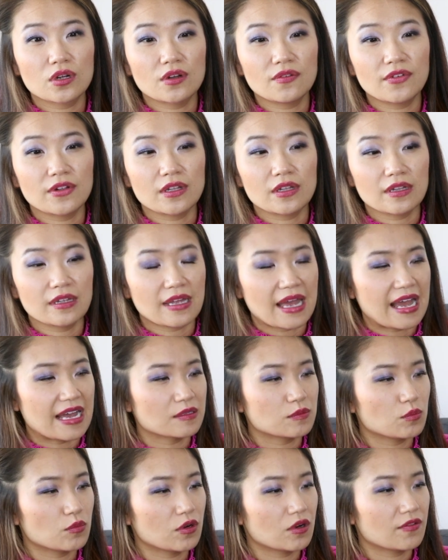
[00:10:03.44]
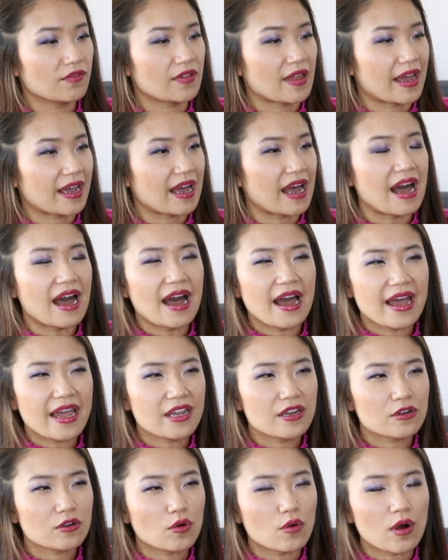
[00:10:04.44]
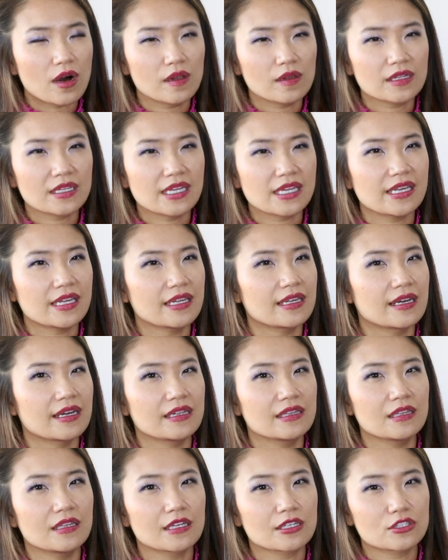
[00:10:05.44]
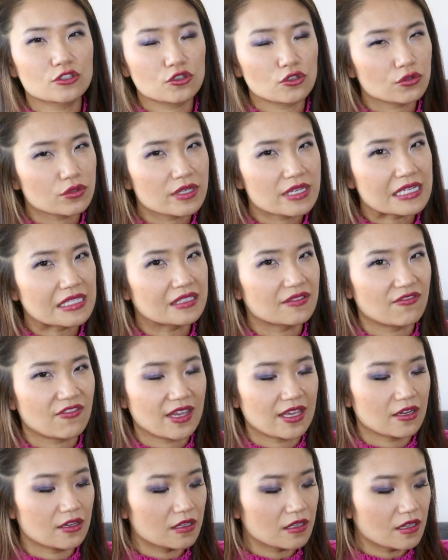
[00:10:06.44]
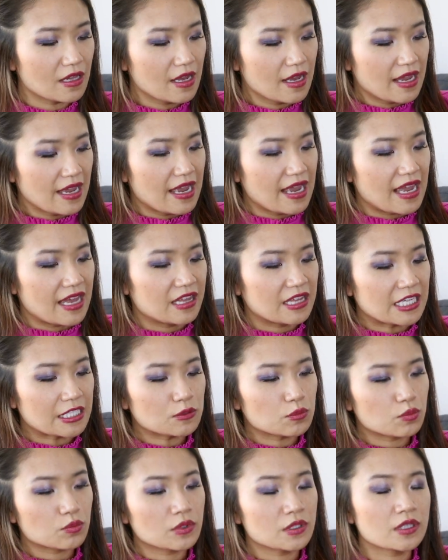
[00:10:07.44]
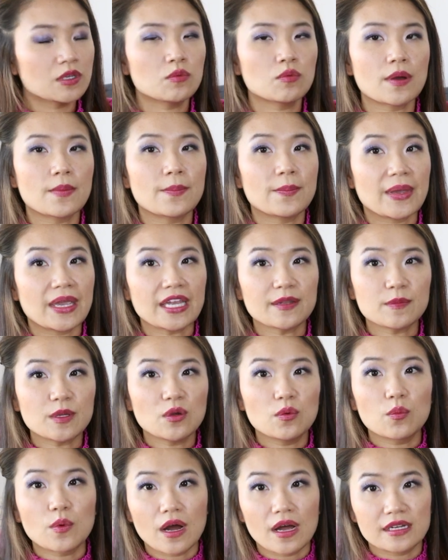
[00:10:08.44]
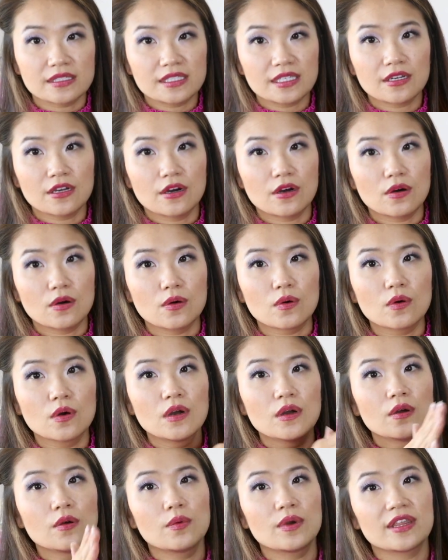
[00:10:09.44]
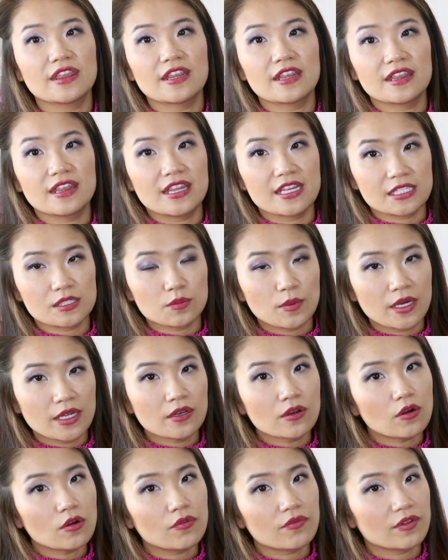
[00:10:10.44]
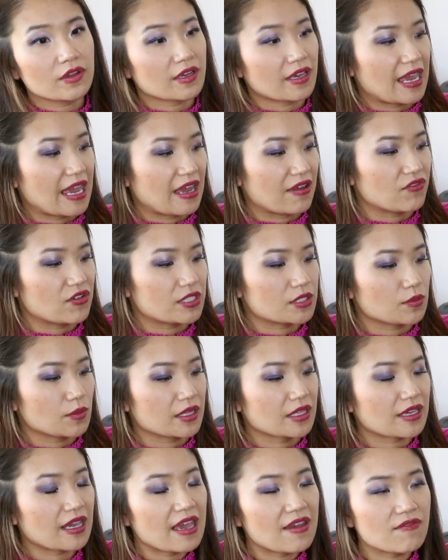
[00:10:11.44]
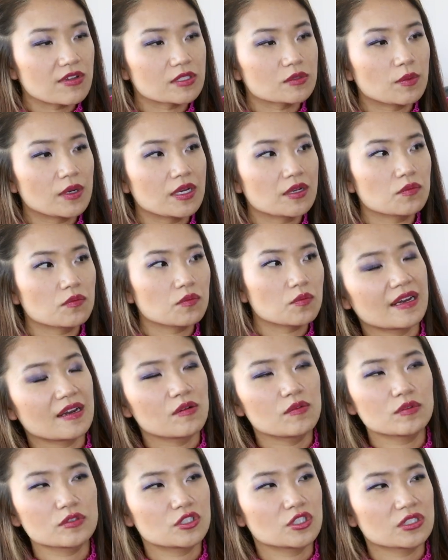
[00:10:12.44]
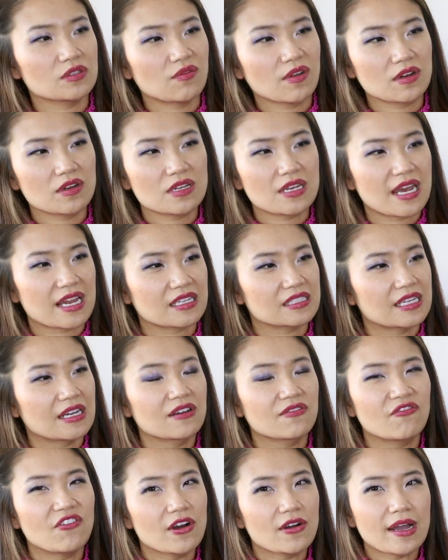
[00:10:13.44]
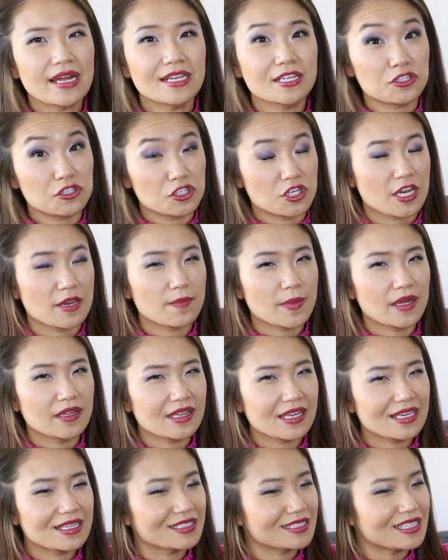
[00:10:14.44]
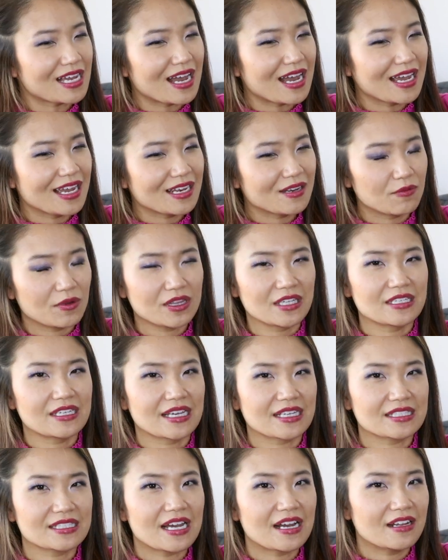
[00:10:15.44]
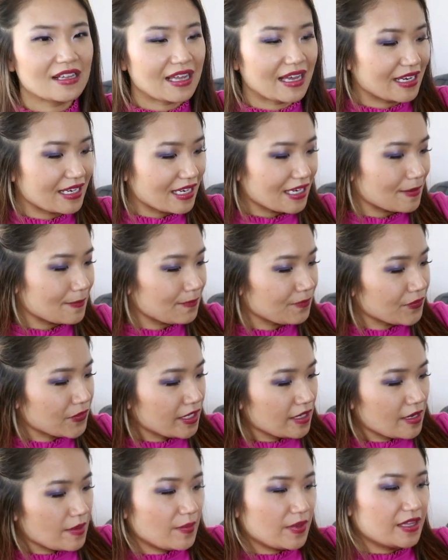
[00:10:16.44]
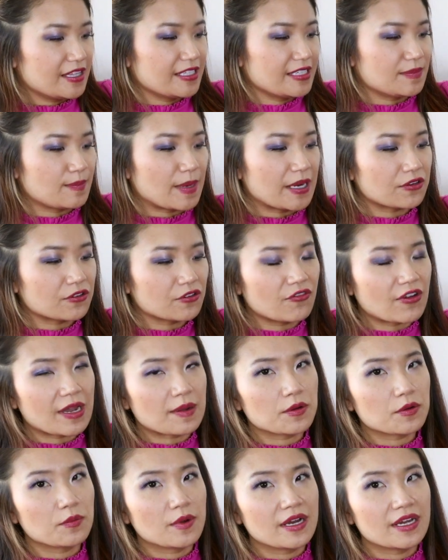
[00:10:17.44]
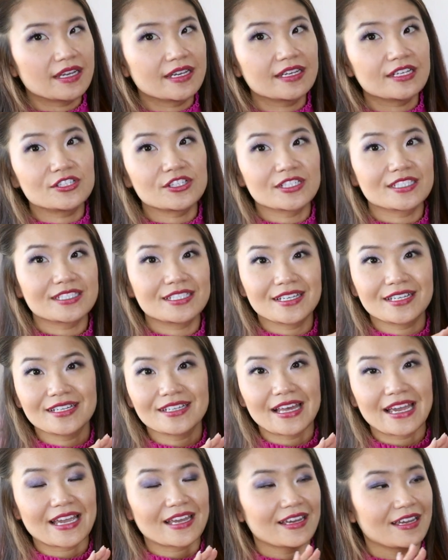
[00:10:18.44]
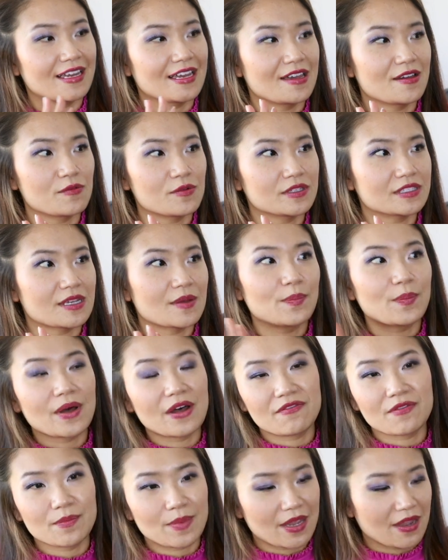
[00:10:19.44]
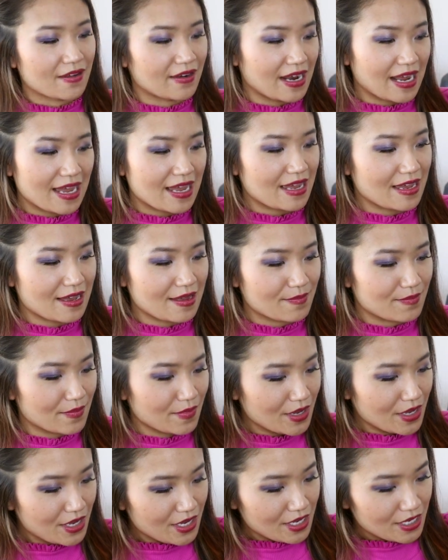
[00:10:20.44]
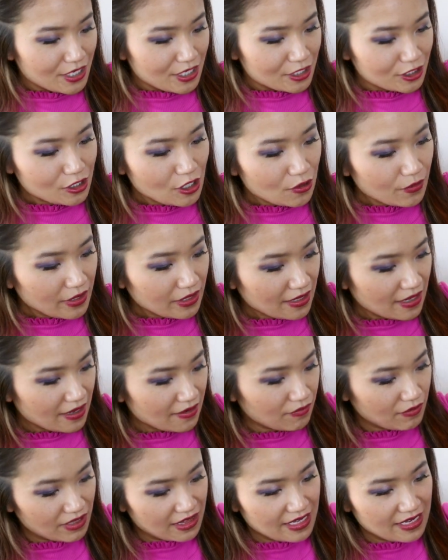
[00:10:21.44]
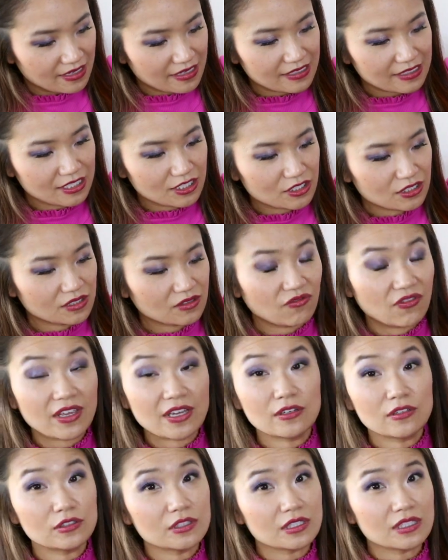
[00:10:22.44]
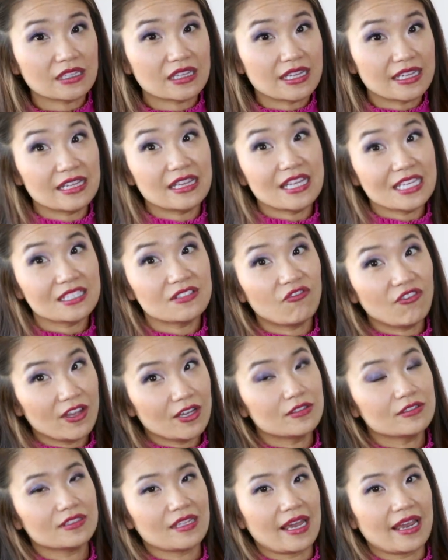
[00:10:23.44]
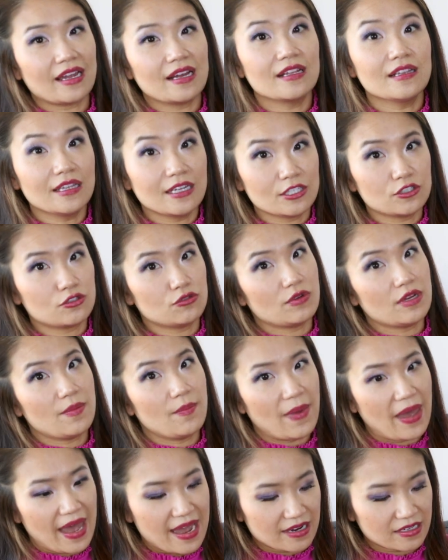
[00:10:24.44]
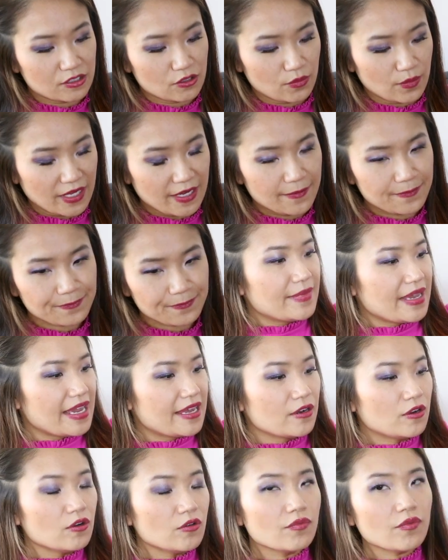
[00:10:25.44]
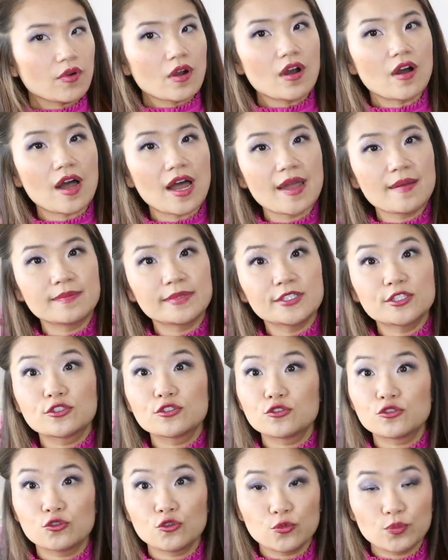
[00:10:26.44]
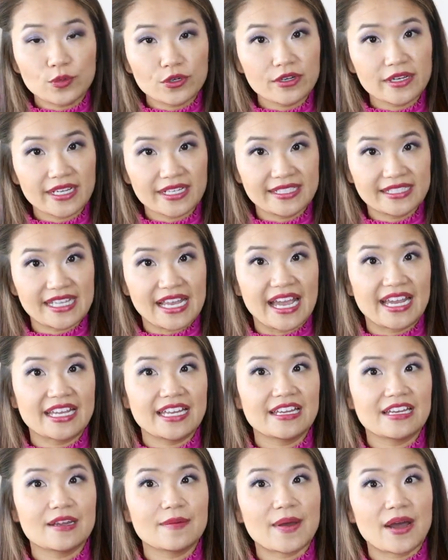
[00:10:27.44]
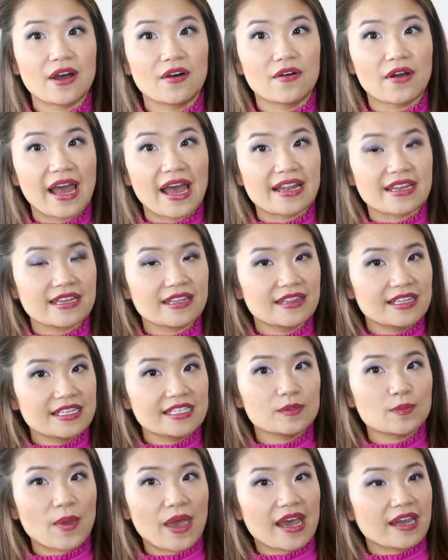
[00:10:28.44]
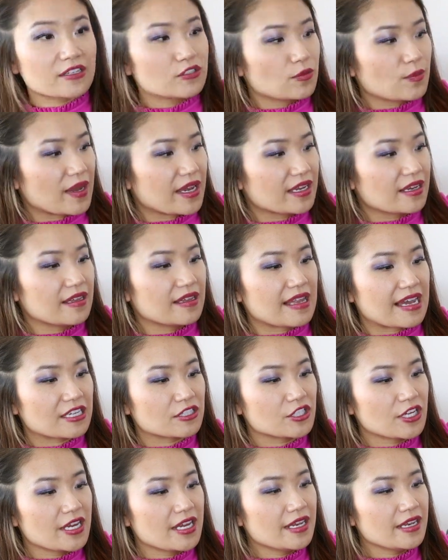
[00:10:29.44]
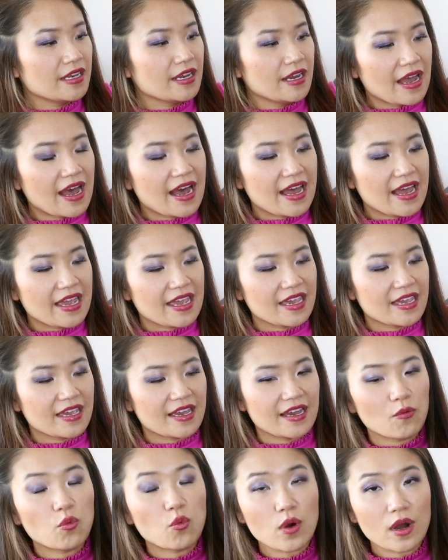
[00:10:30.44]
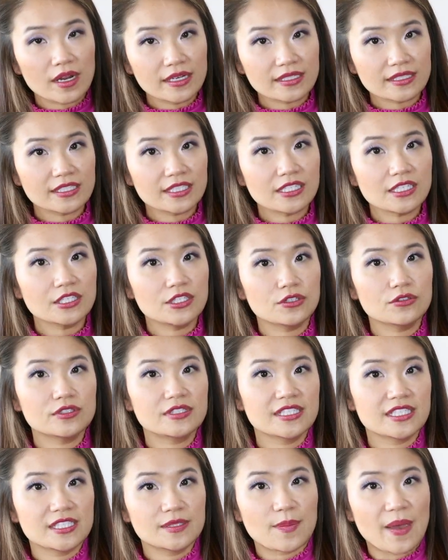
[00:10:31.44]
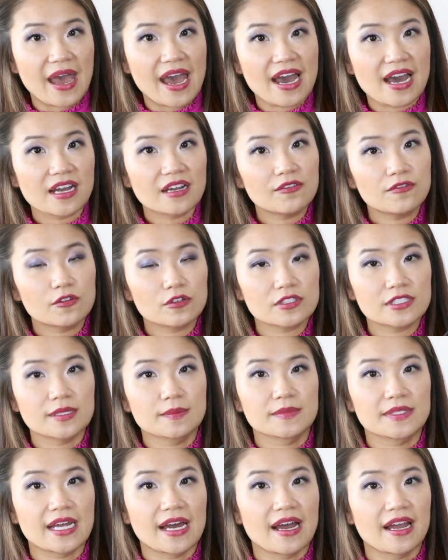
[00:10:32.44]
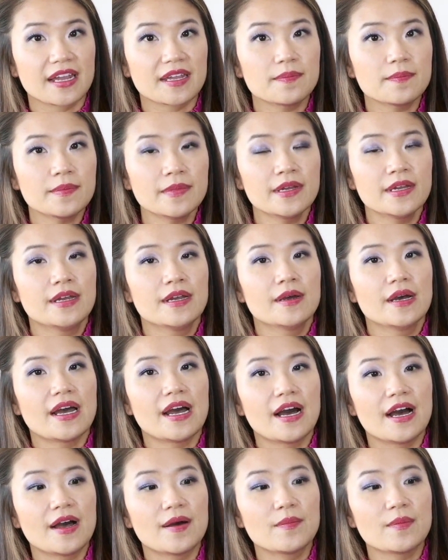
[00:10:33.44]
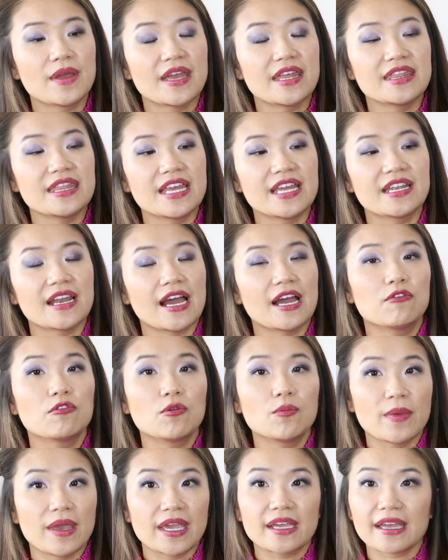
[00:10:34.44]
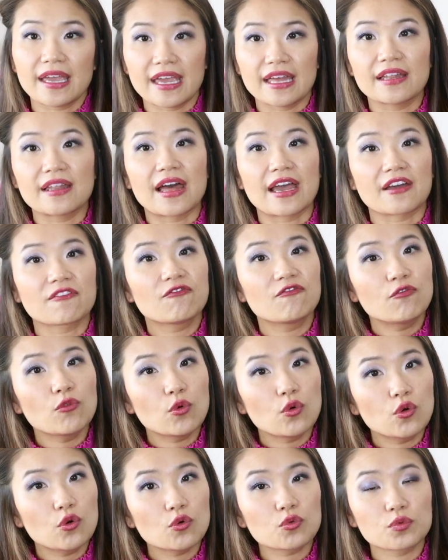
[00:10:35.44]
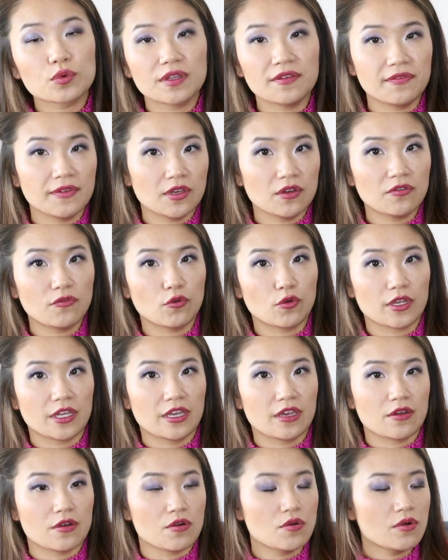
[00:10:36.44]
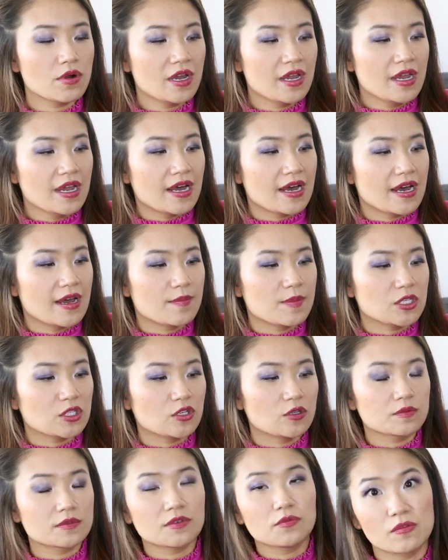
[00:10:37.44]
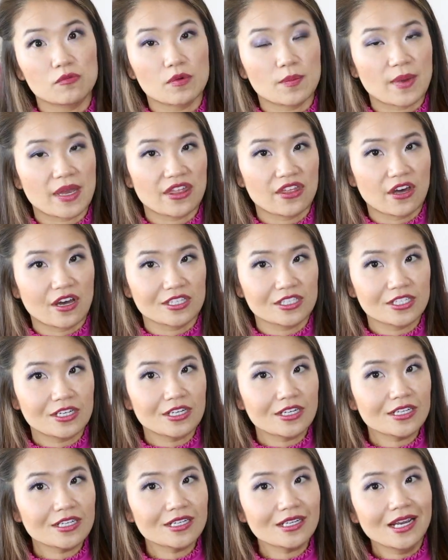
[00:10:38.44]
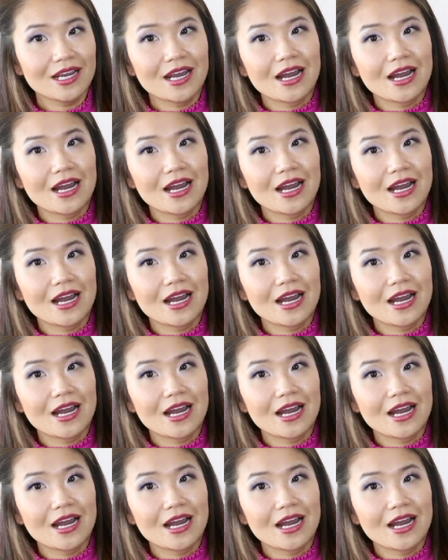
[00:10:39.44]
of a, it has more of like higher quality, a luxurious feel, and that's really what made me want to go with this one over the canvas one. The canvas one, it was just very textile. It felt kind of cheap on the inside with the textile lining, but this microfiber one, just like, it was above and beyond. I am so in love with it because it just feels, this feels like a luxury bag to me. And overall, I'm super excited about adding this bag to my collection. I want to use this bag for some time, and then I will make a like full review for you in terms of what my thoughts are.